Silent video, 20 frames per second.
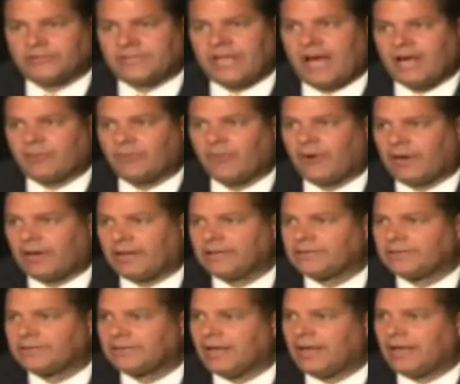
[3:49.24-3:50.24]
stock
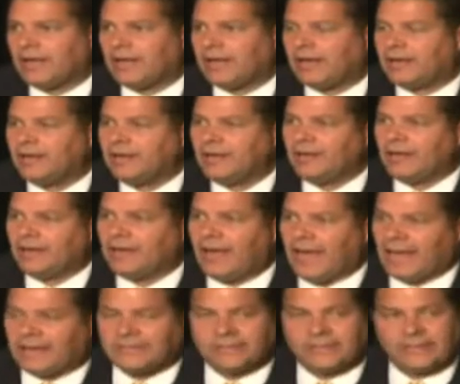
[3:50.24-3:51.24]
markets.
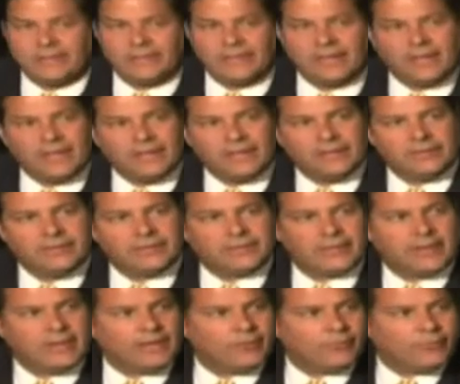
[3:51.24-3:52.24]
Exit is
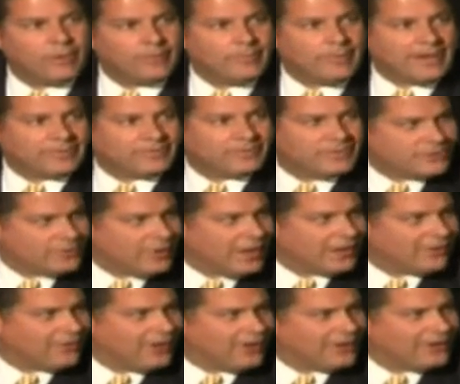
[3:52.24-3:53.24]
what makes the
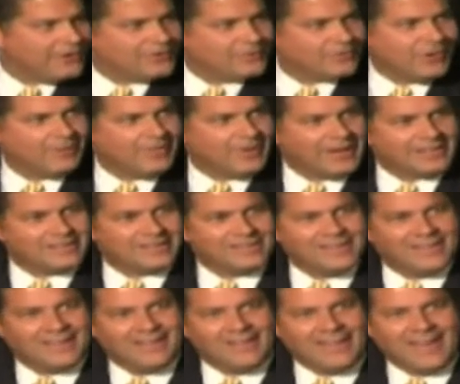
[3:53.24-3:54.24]
track records, what makes
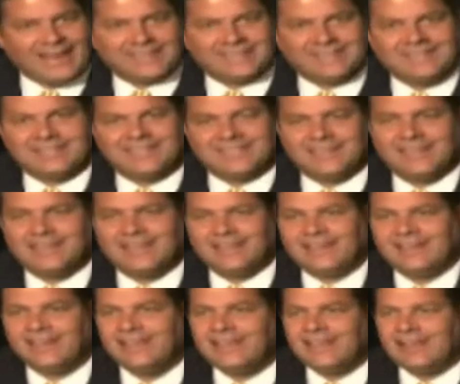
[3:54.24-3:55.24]
the exits
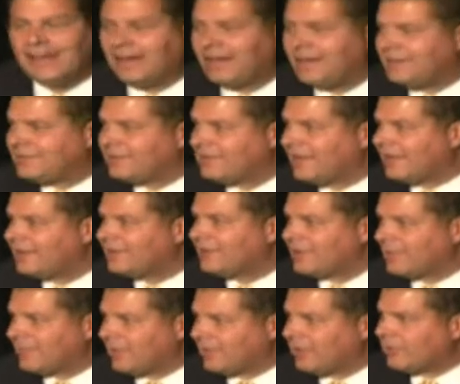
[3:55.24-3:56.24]
is in the end
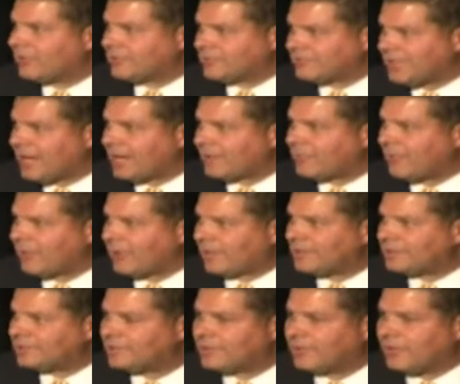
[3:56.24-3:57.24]
going to be local stock
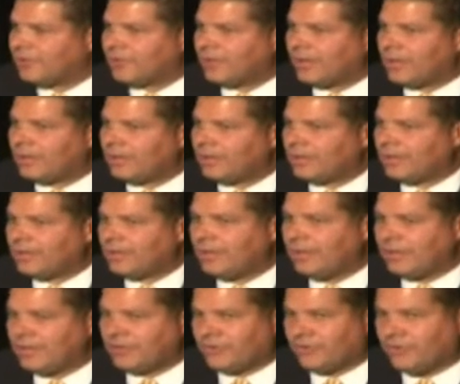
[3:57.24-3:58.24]
markets. So
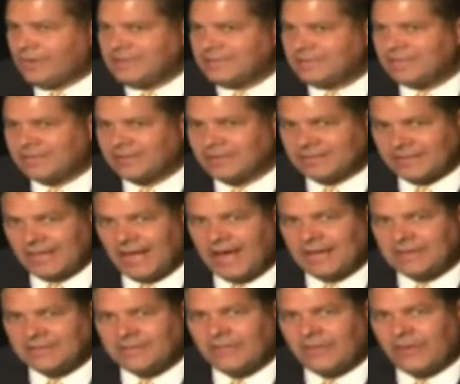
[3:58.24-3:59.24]
increasing the
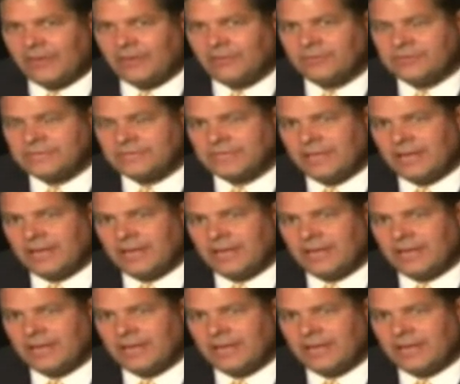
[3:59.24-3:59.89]
size of those,